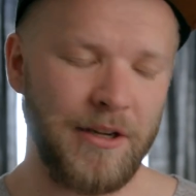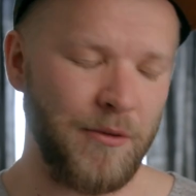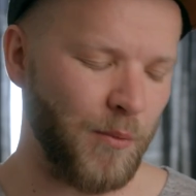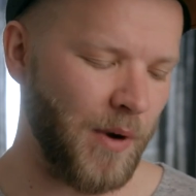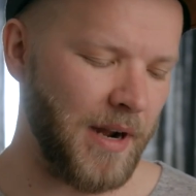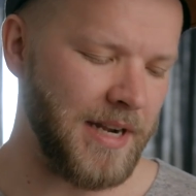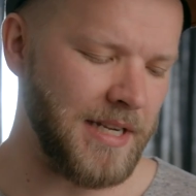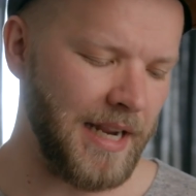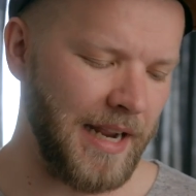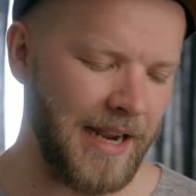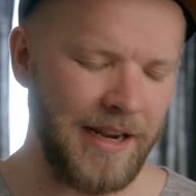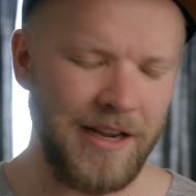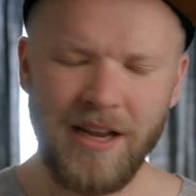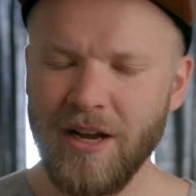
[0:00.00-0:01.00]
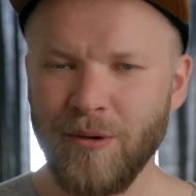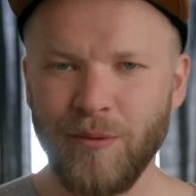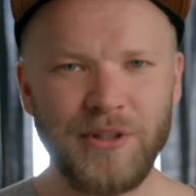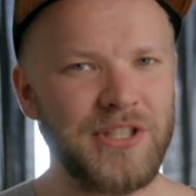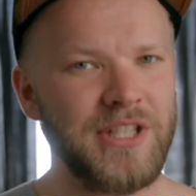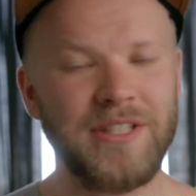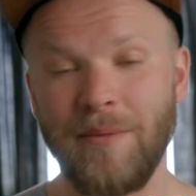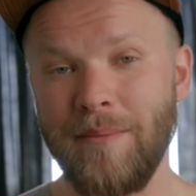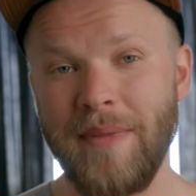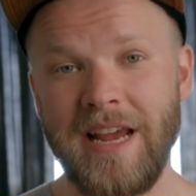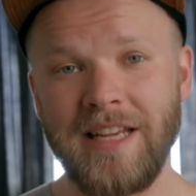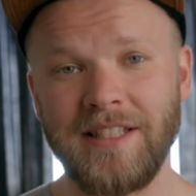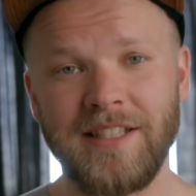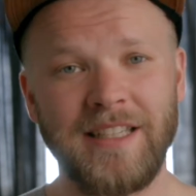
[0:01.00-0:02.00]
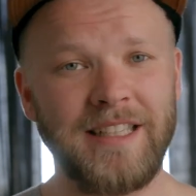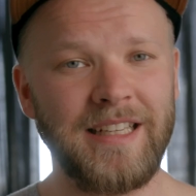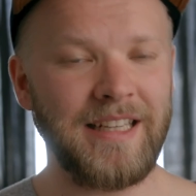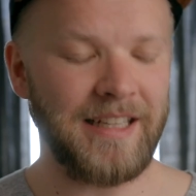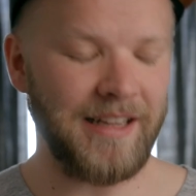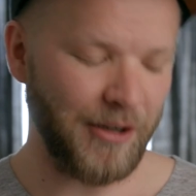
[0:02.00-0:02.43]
in one day, which is amazing.